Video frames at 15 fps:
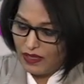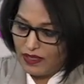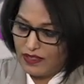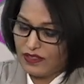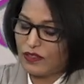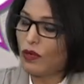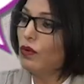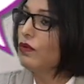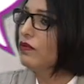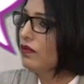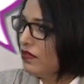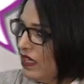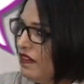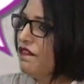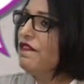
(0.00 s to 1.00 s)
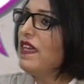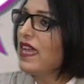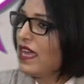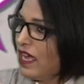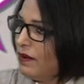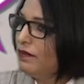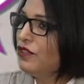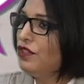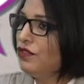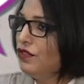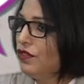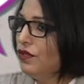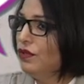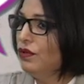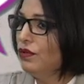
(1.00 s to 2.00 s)
So if they
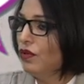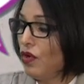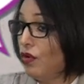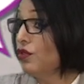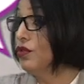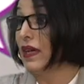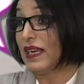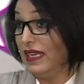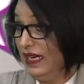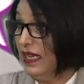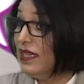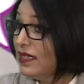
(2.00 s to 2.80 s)
go to a clinic.